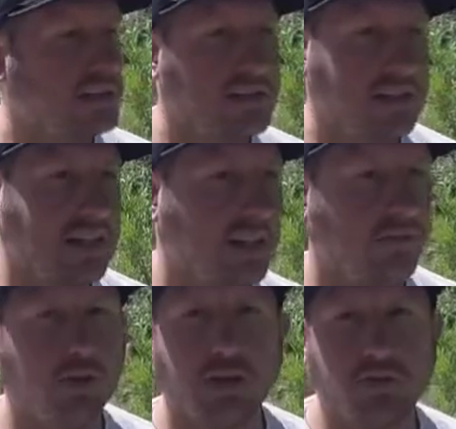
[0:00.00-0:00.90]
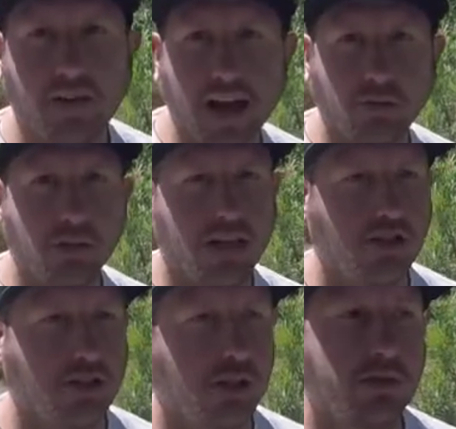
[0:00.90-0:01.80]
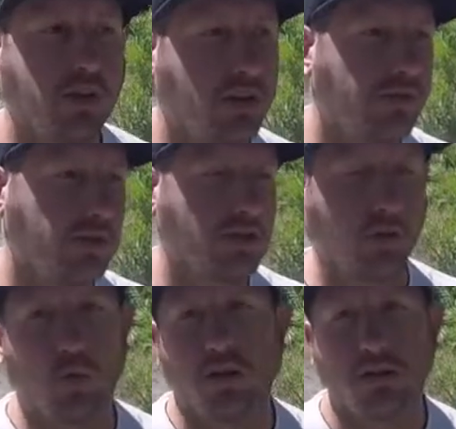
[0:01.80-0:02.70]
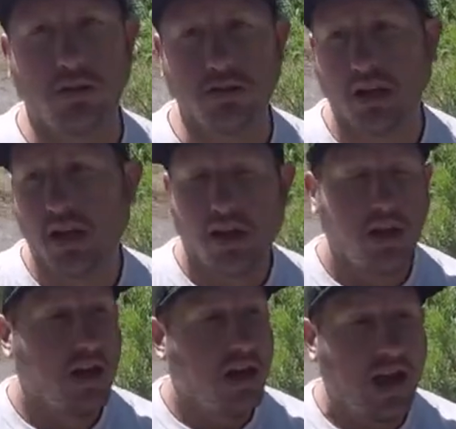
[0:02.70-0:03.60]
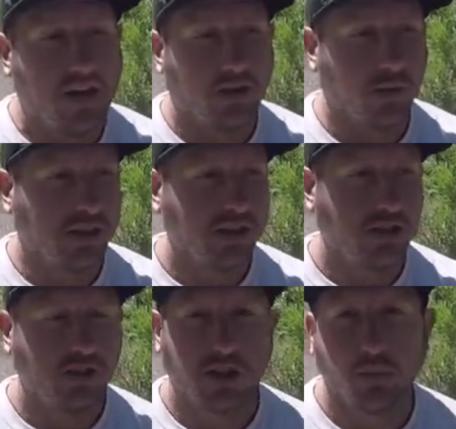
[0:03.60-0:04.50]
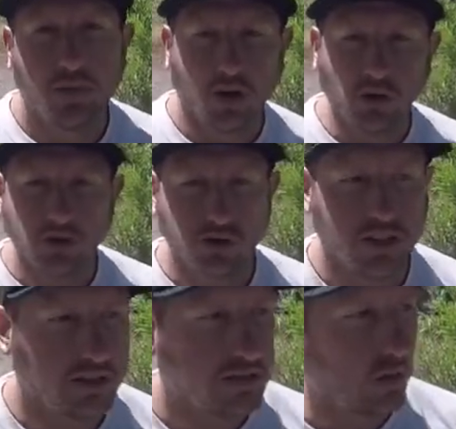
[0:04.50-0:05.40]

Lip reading: and seeing if you can find relationships, looking for squirrels having a relationship with oak trees,